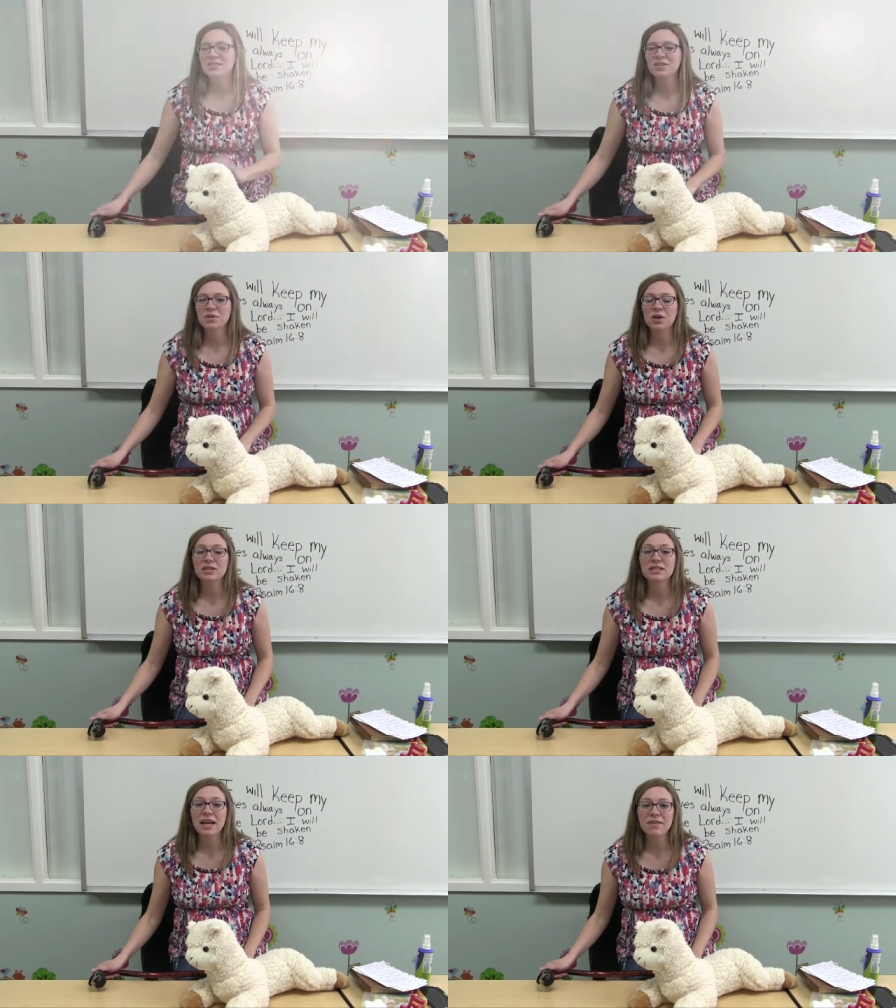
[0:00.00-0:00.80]

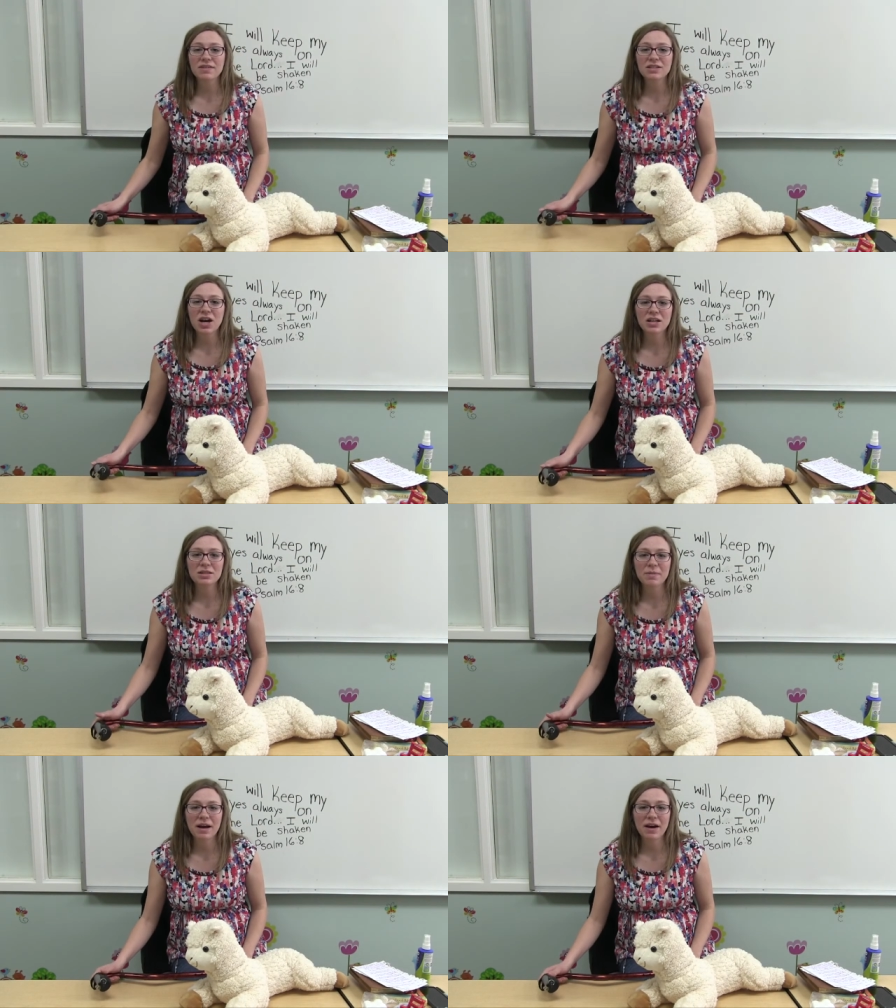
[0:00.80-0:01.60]
So David
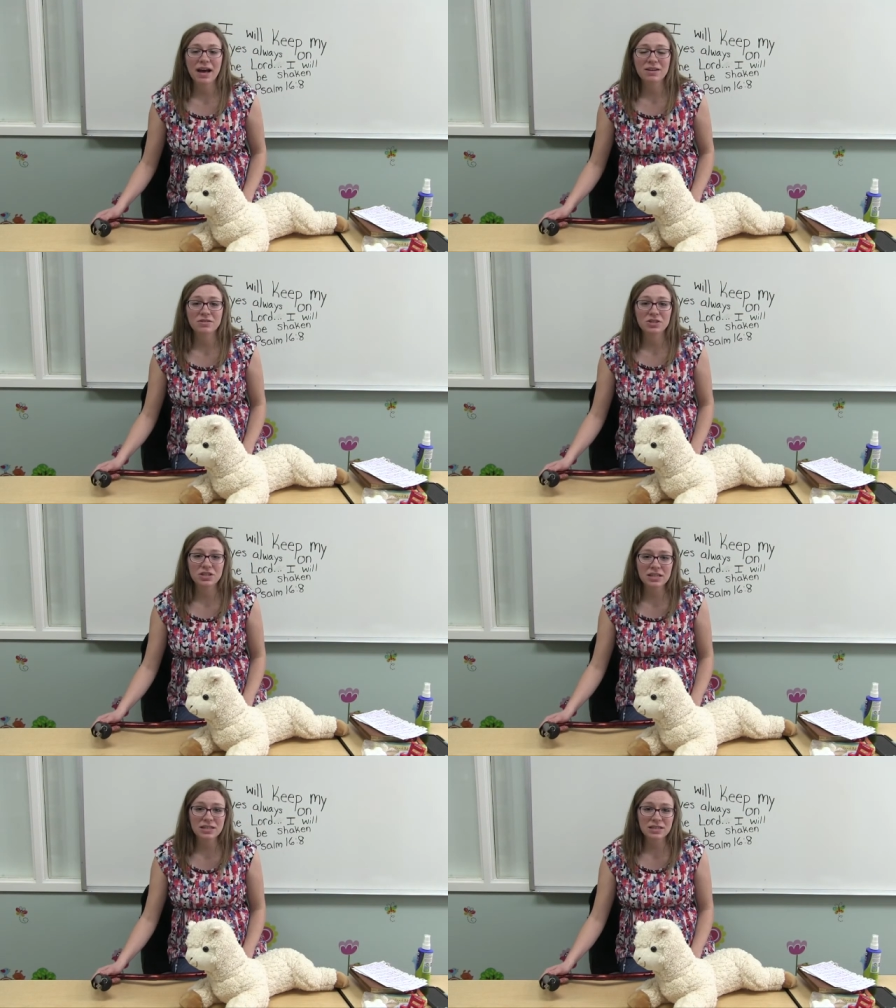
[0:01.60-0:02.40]
talked about how
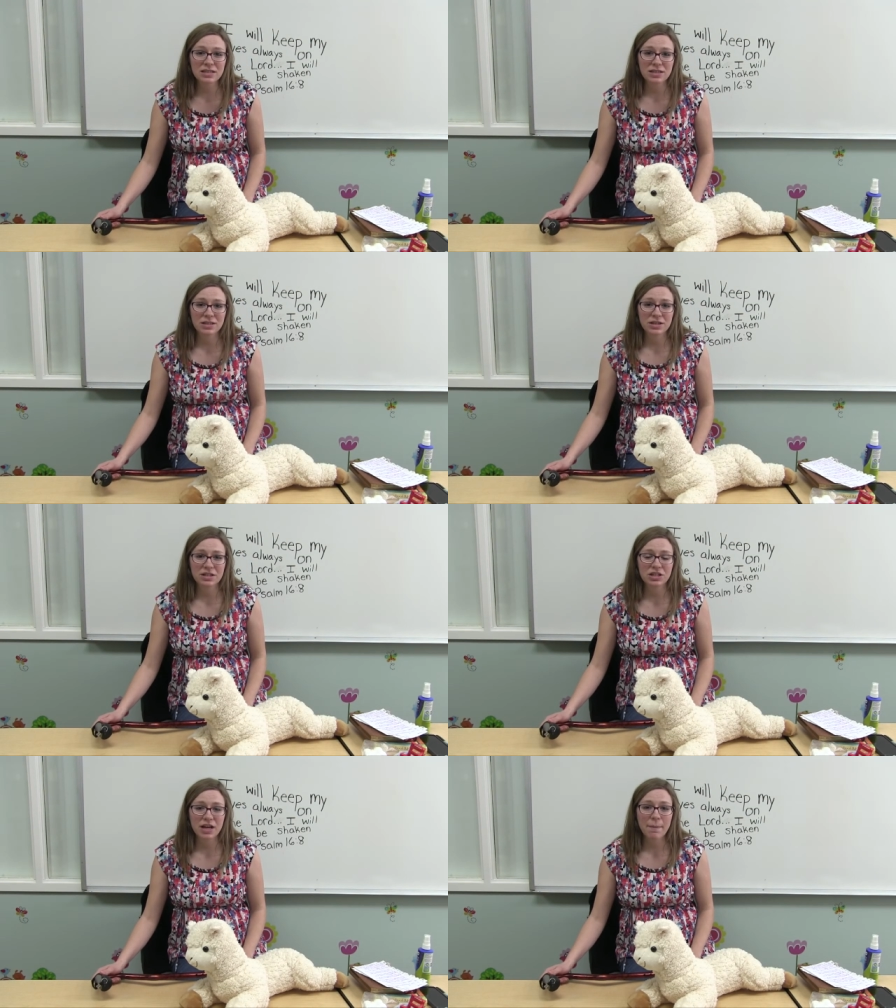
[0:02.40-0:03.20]
Jesus is our
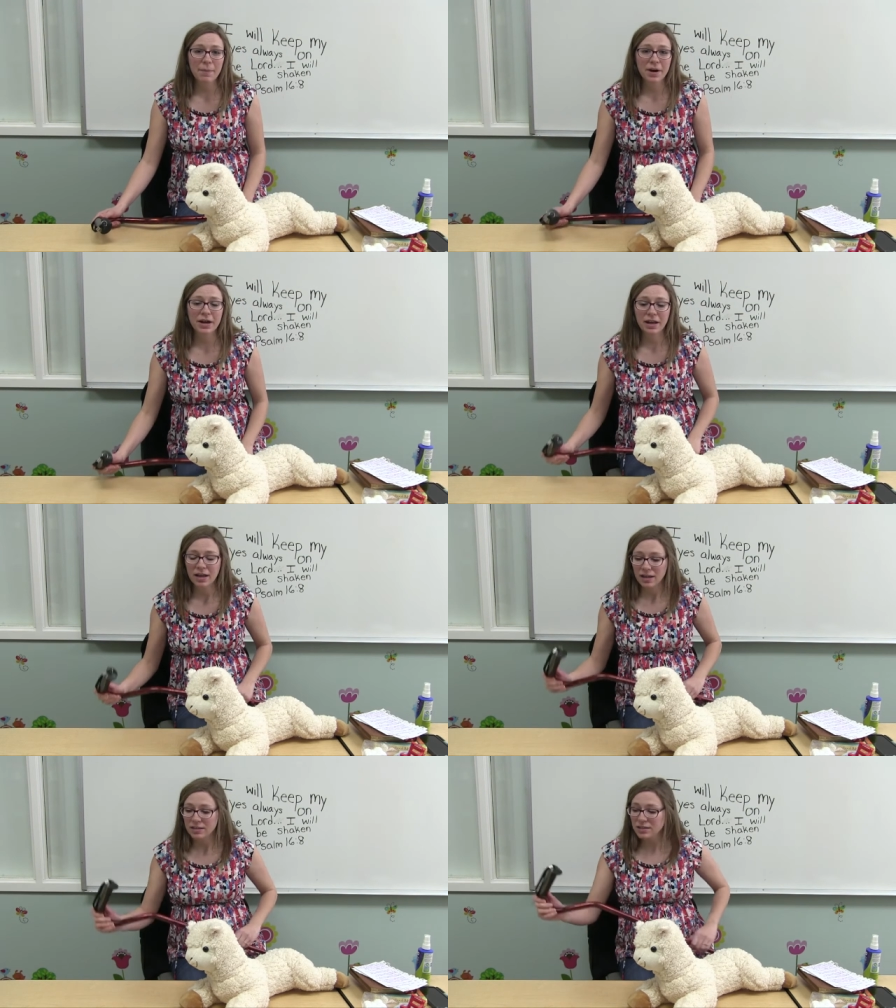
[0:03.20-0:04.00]
shepherd.
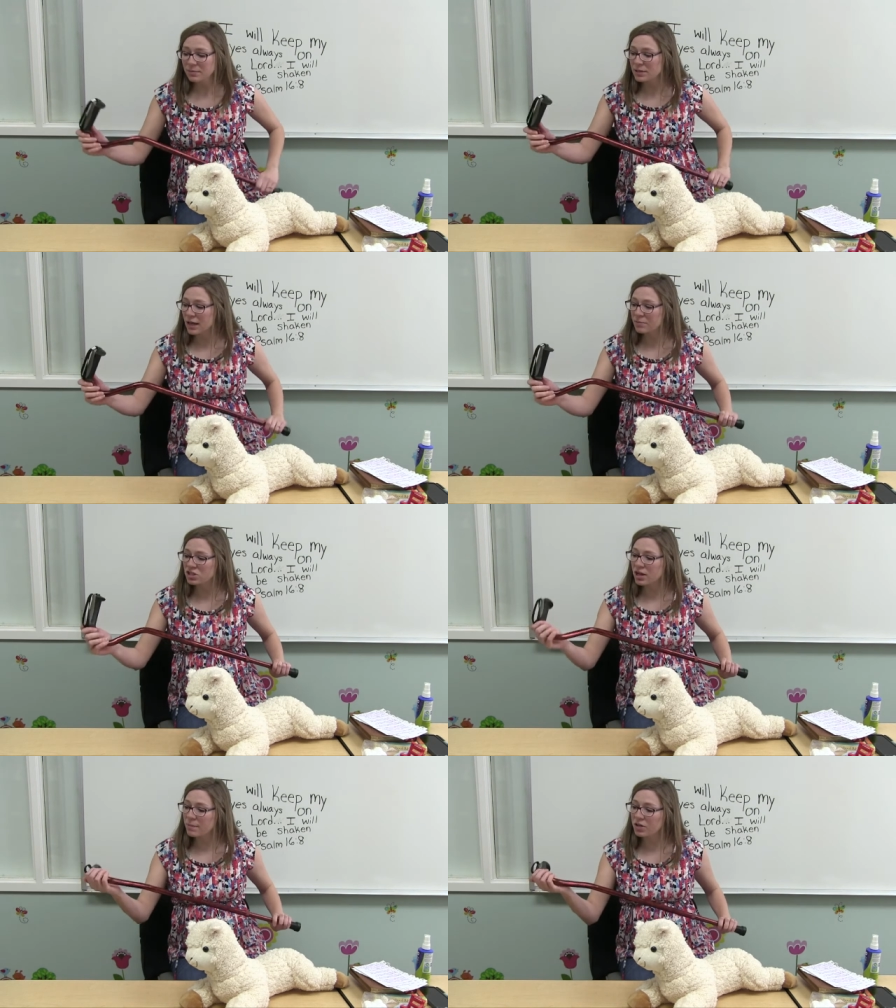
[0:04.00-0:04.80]

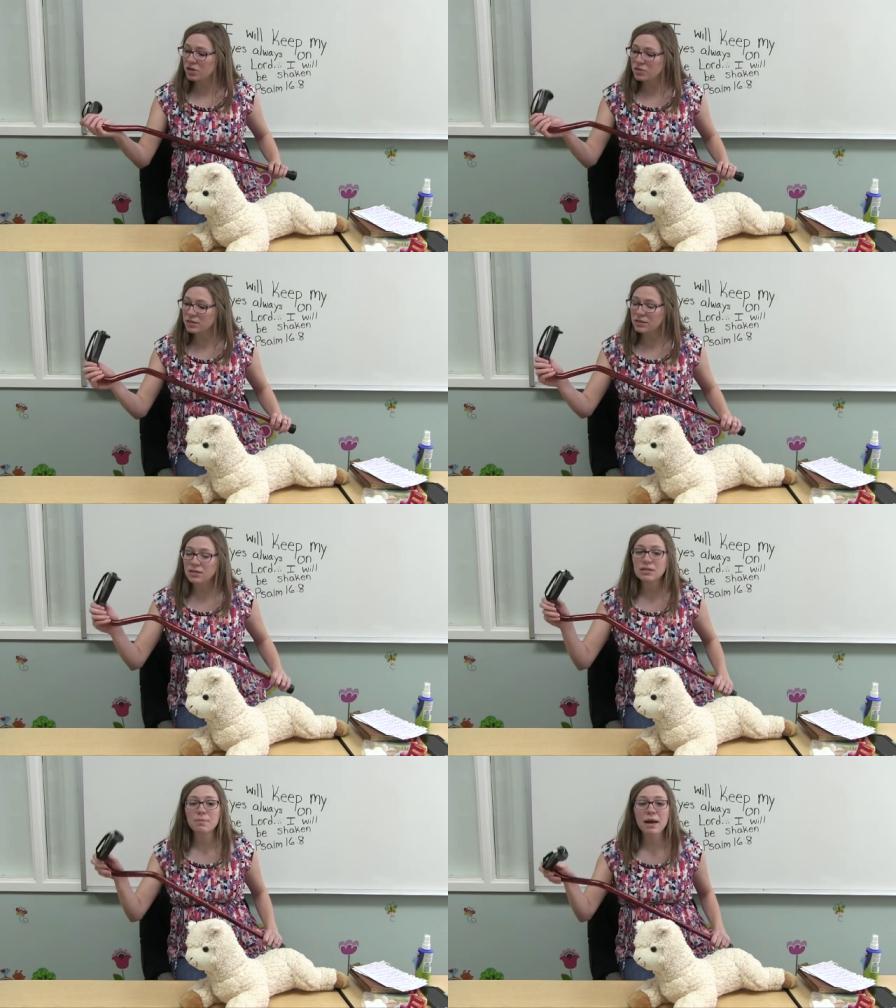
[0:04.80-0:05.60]
Sometimes shepherds use
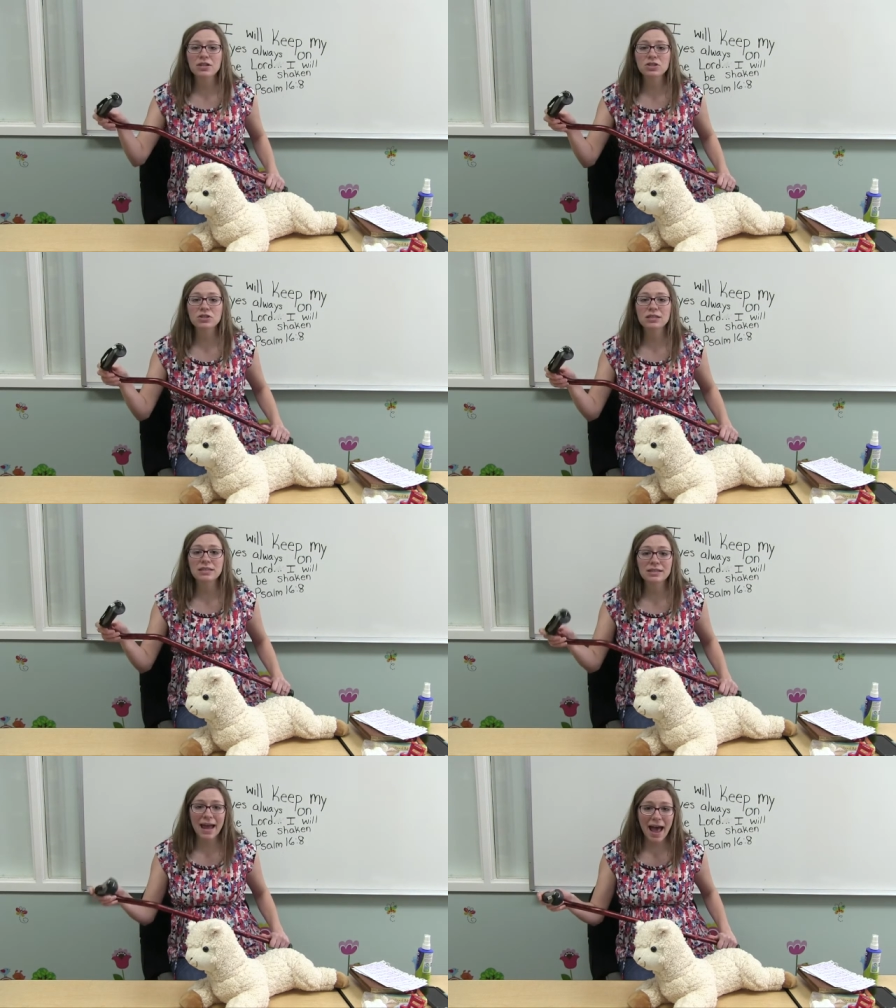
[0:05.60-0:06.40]
special
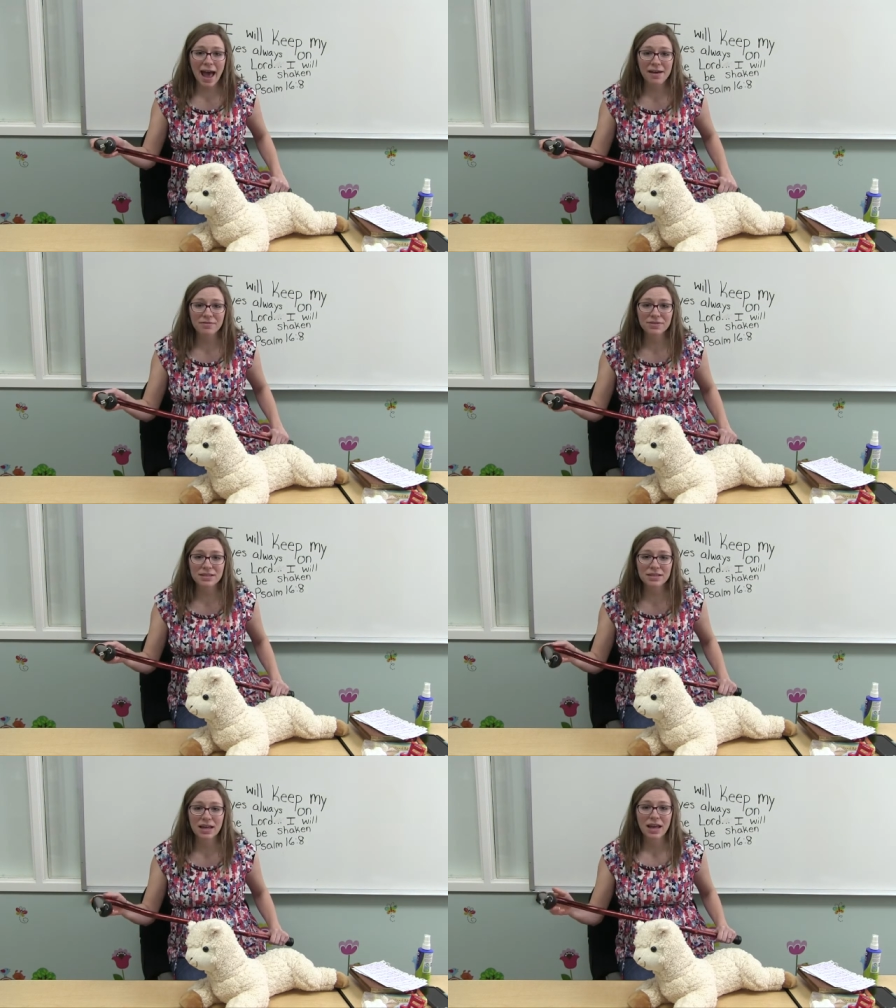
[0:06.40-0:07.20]
staffs.